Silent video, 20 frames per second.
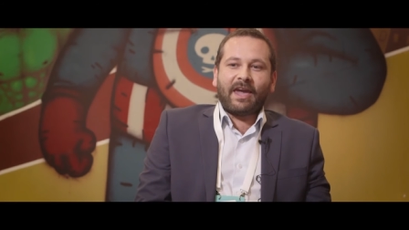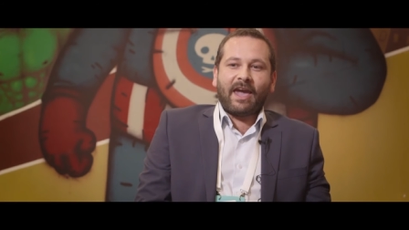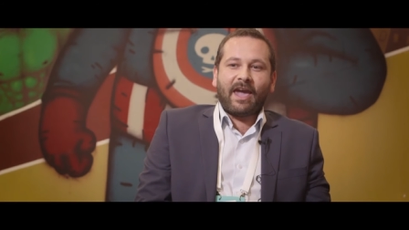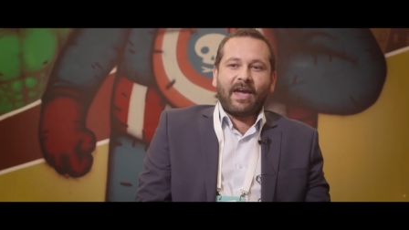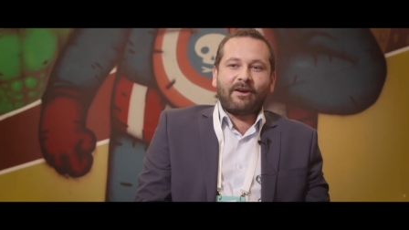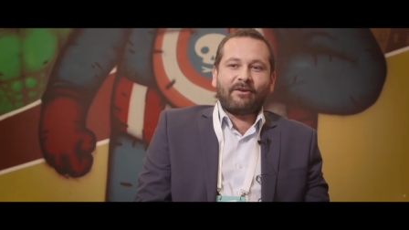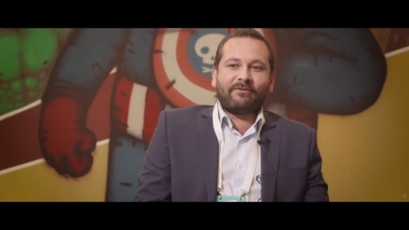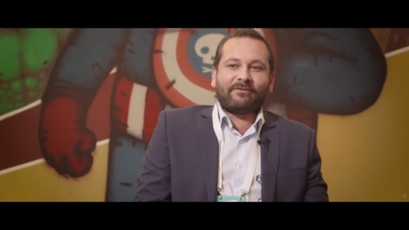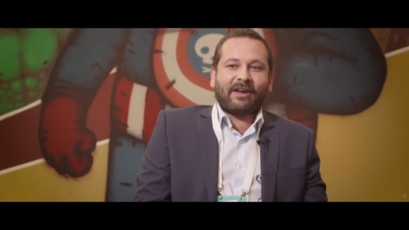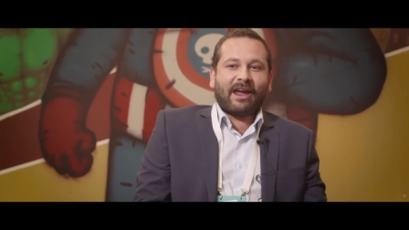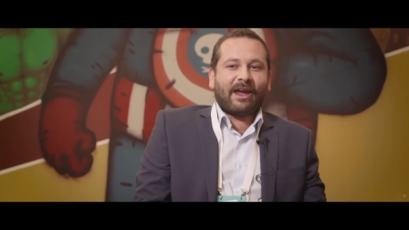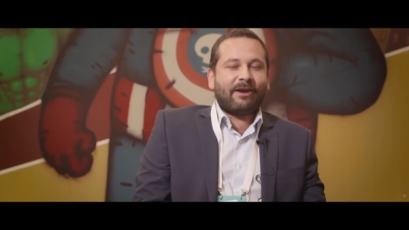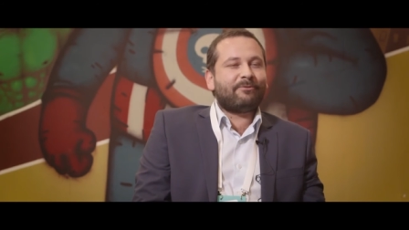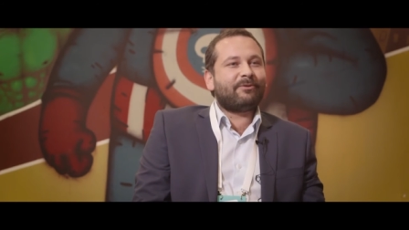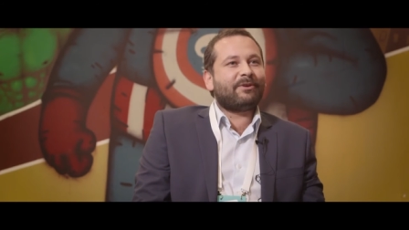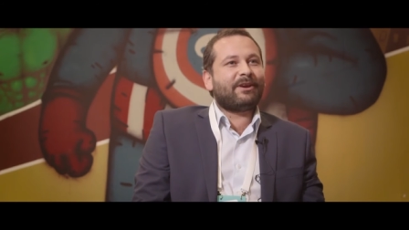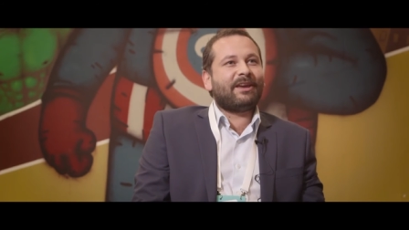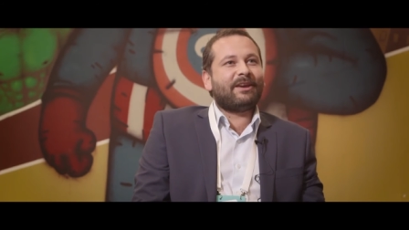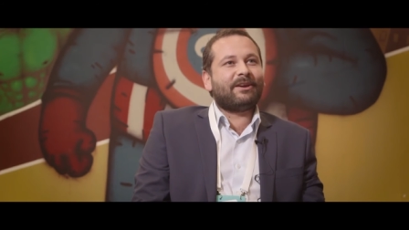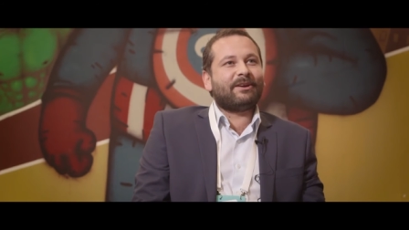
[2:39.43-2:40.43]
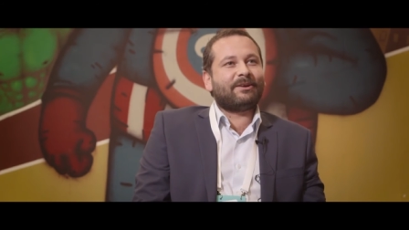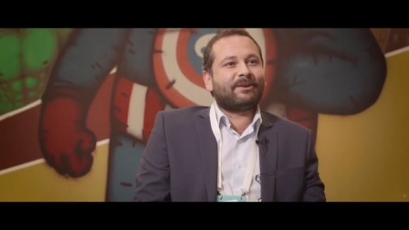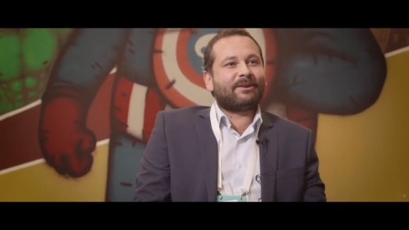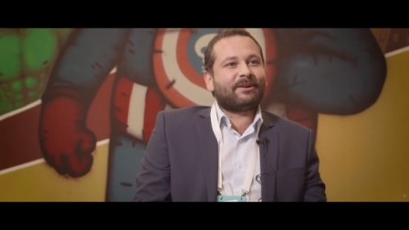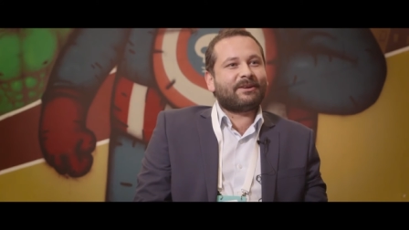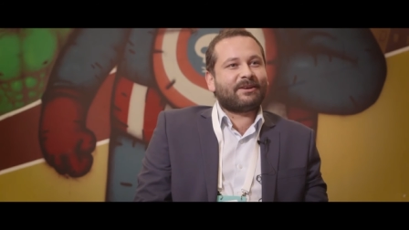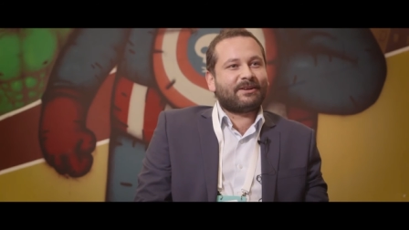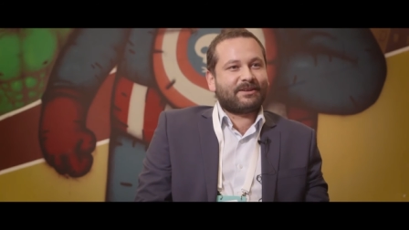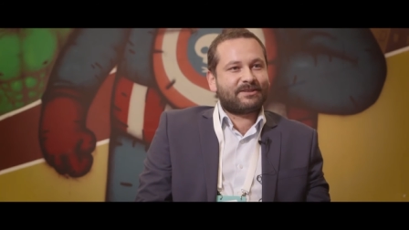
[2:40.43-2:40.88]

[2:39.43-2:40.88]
have every year